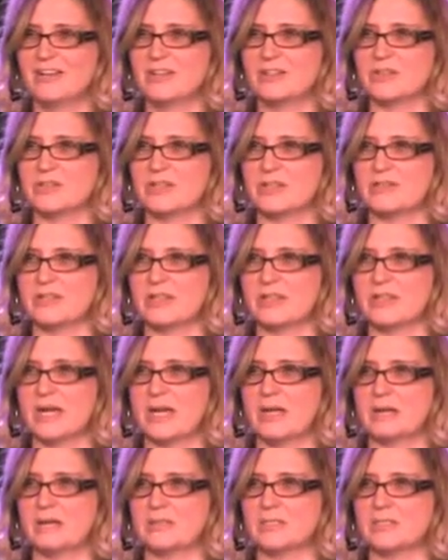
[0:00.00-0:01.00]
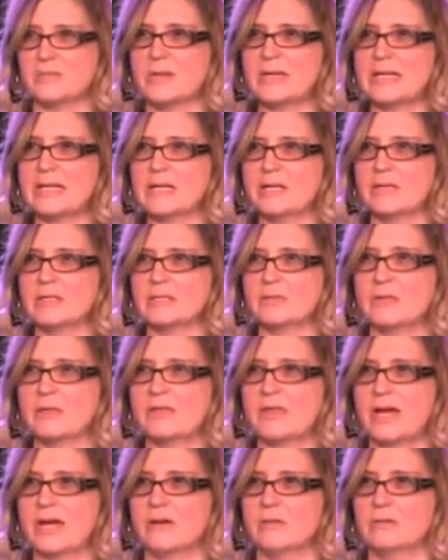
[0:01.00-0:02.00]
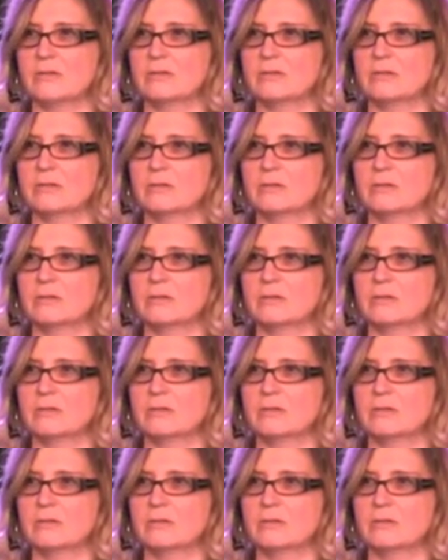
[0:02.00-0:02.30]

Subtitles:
So it gives it that sweetness without